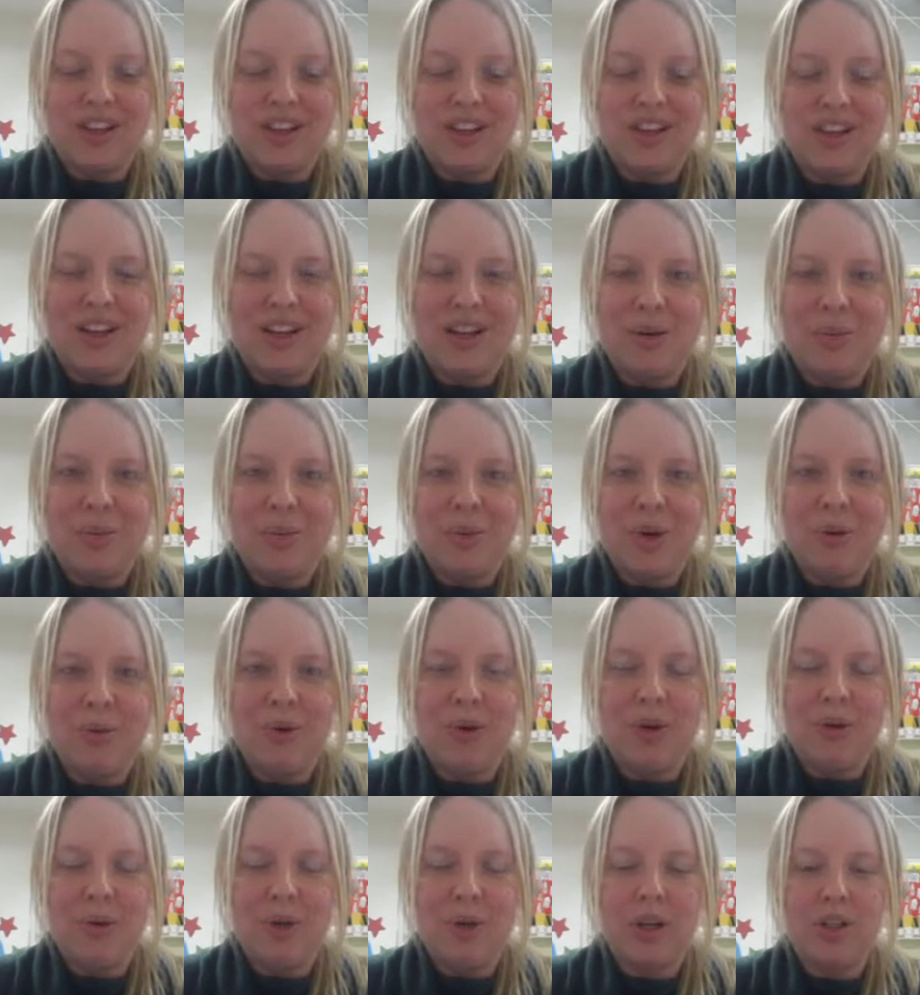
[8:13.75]
In a moment
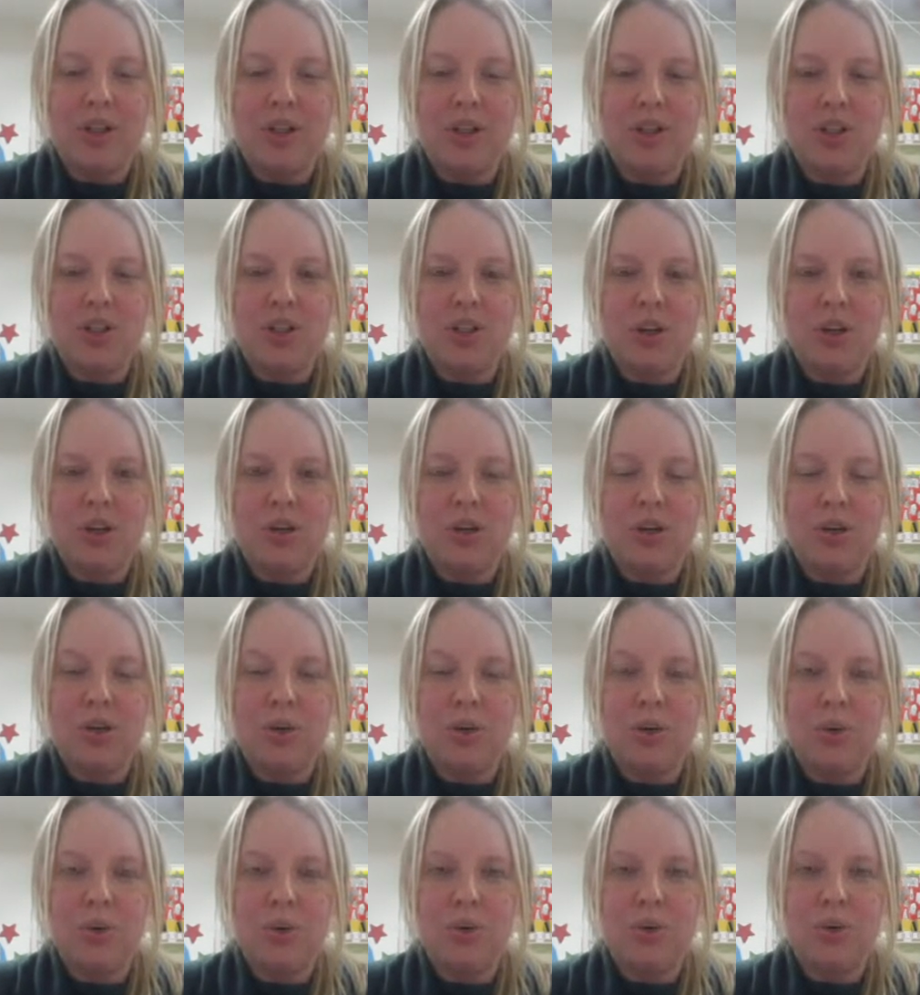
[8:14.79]
I'm going to show you the
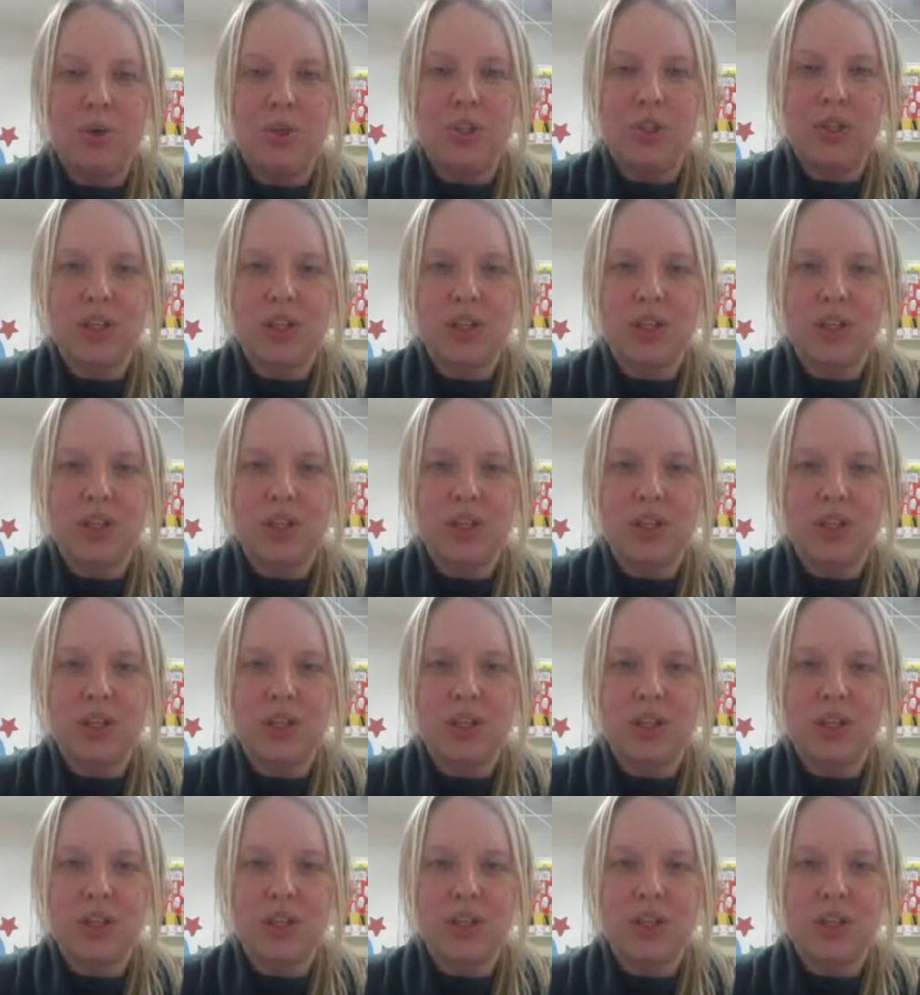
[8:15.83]
order